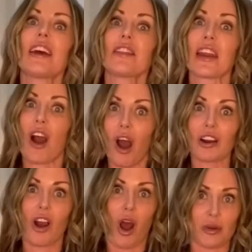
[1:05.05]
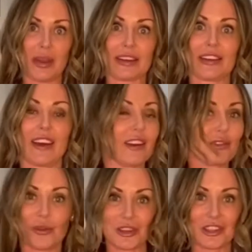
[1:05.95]
They are automated, and
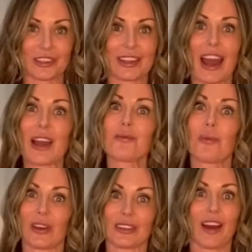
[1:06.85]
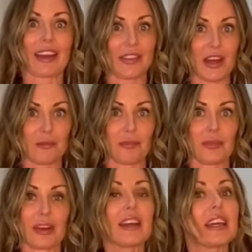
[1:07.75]
unfortunately, I will not get
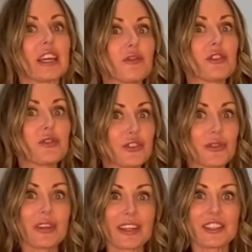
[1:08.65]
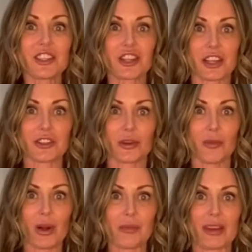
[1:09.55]
them. If you do need to change your
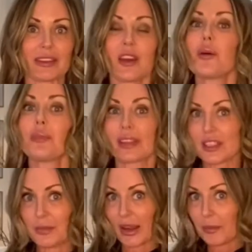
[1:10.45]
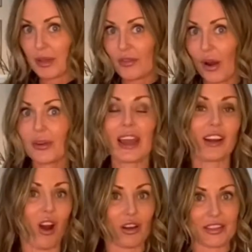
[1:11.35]
appointment, please pick up the phone
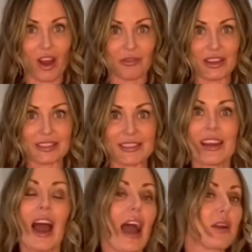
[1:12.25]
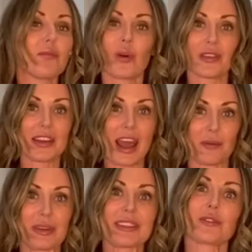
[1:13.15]
and call the office. I am more than
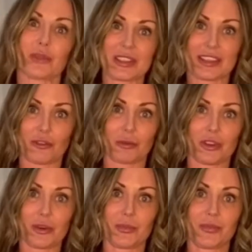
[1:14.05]
happy to reschedule you.